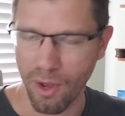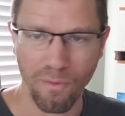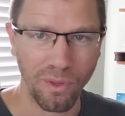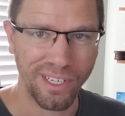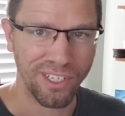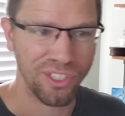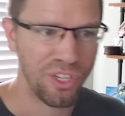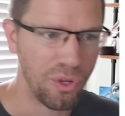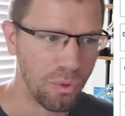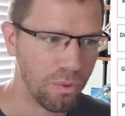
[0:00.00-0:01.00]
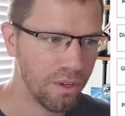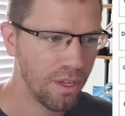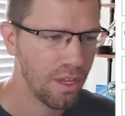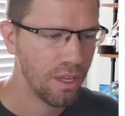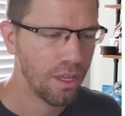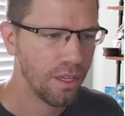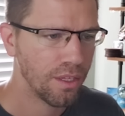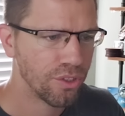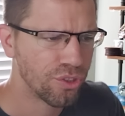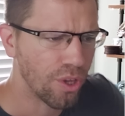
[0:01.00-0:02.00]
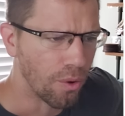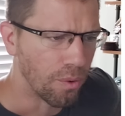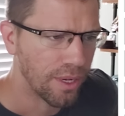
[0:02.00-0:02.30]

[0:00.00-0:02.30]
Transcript: I've only done 2. So,